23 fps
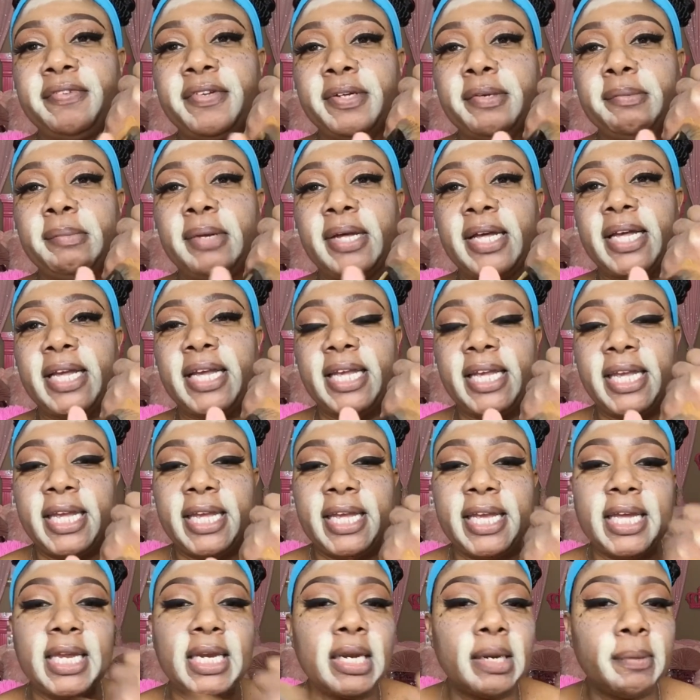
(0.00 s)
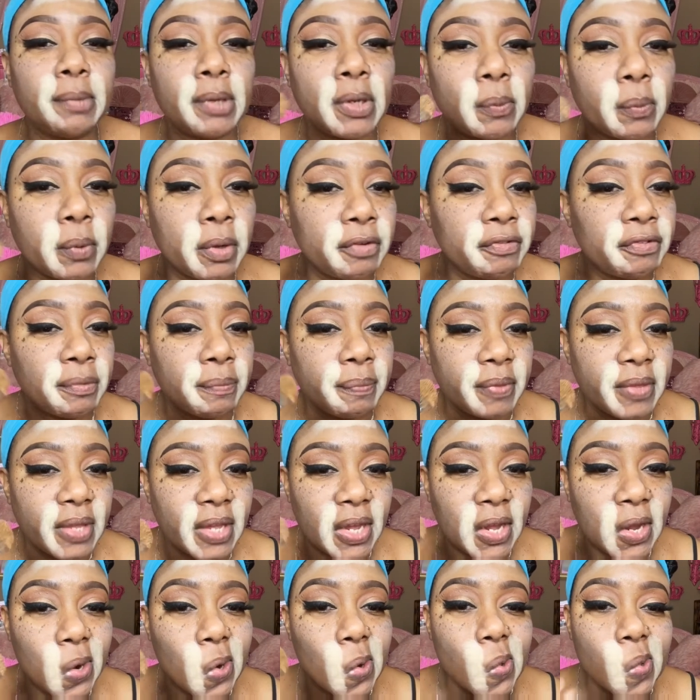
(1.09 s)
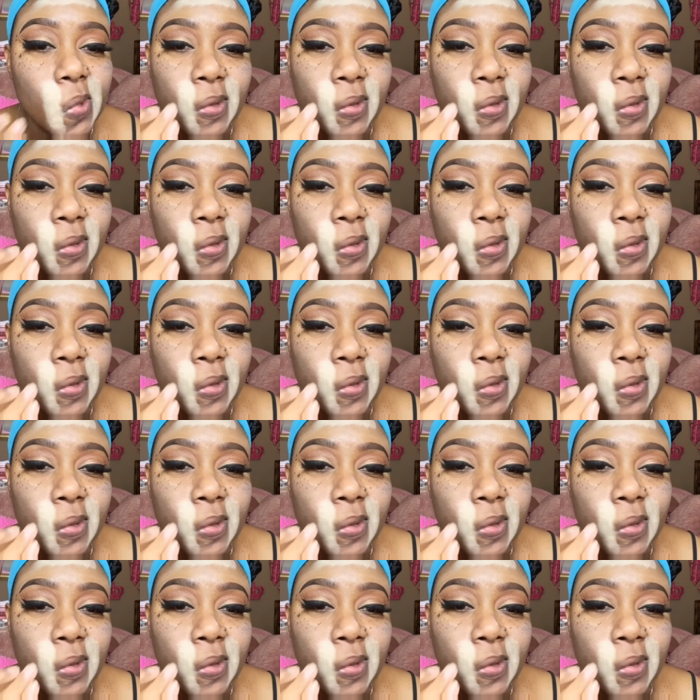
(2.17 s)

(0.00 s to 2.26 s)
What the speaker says: my hand. And I'm going to work from there.